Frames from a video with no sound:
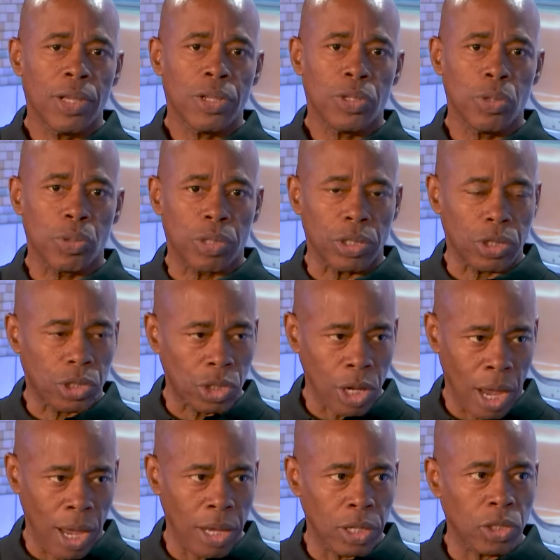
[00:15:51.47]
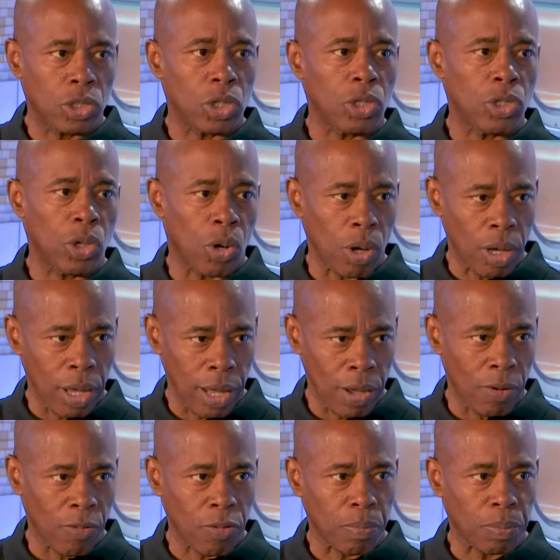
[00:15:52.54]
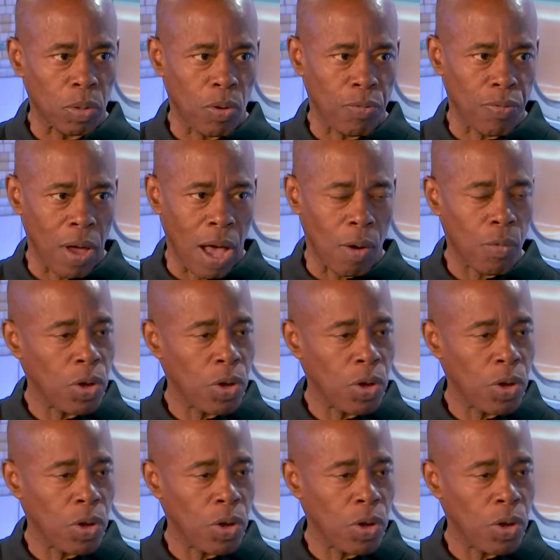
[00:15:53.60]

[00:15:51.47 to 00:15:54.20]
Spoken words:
you can change your health profile.